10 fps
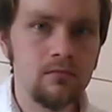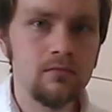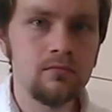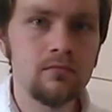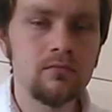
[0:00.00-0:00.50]

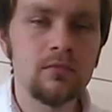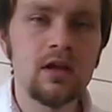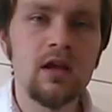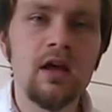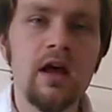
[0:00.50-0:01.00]

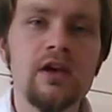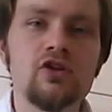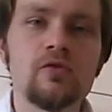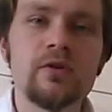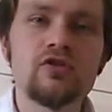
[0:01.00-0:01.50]
And you
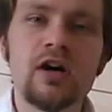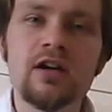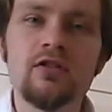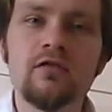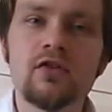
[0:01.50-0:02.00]
should be trying
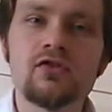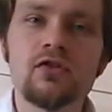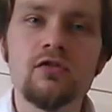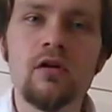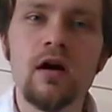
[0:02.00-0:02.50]
to do those
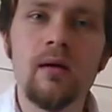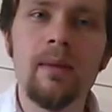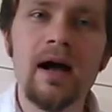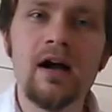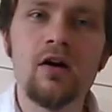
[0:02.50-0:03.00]
2
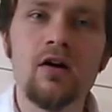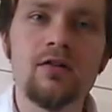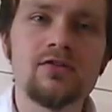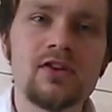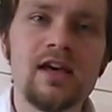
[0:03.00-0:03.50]
bar
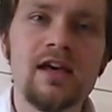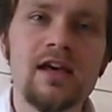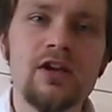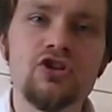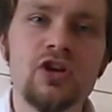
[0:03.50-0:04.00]
chords,
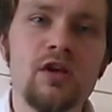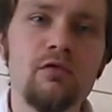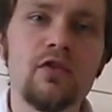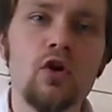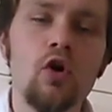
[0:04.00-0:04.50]
A, G,
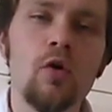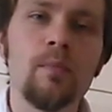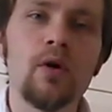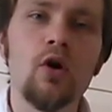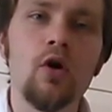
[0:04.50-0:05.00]
with an
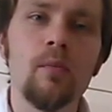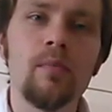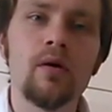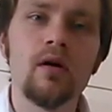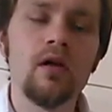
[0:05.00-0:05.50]
up,
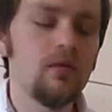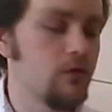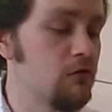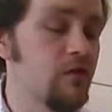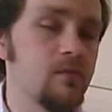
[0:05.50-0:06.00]
up.
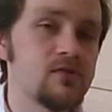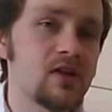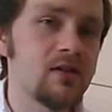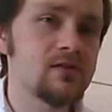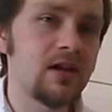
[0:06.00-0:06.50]
The rhythm
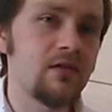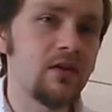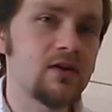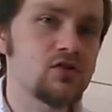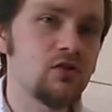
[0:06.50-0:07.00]
sounds like
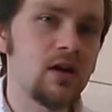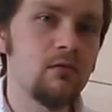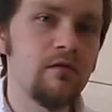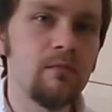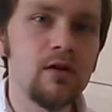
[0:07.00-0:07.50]
this. Try it
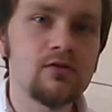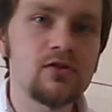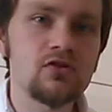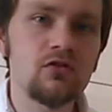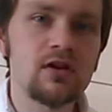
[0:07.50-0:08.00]
with
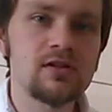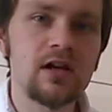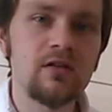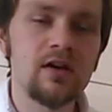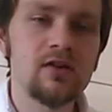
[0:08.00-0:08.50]
muted strings
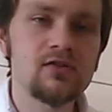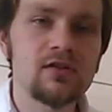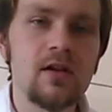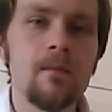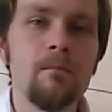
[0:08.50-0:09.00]
like
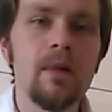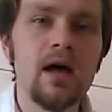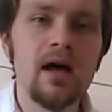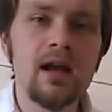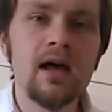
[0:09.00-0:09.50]
this.
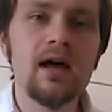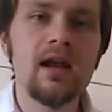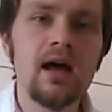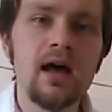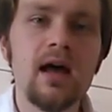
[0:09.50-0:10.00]

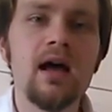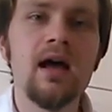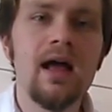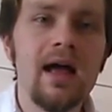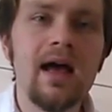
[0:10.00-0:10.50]

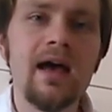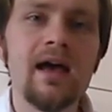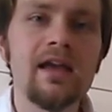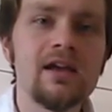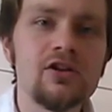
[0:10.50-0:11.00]

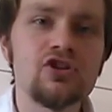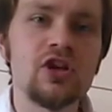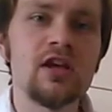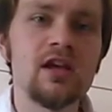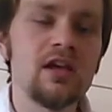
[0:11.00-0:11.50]
A,
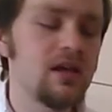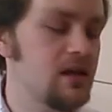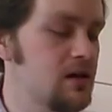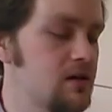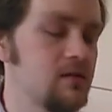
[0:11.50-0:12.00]

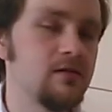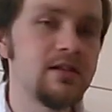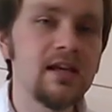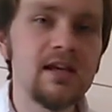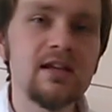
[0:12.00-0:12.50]
G,
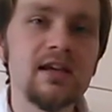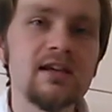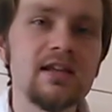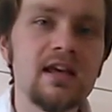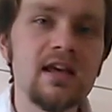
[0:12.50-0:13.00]
D, D,
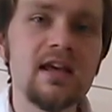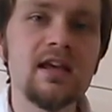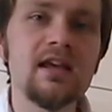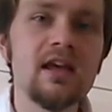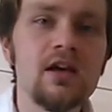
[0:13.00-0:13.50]

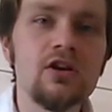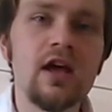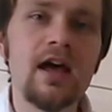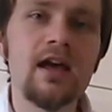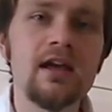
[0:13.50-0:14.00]
D,
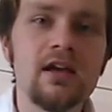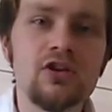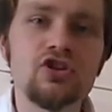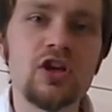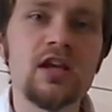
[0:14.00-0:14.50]
A,
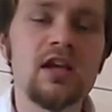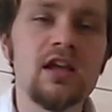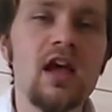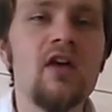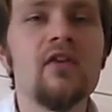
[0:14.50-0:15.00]
G.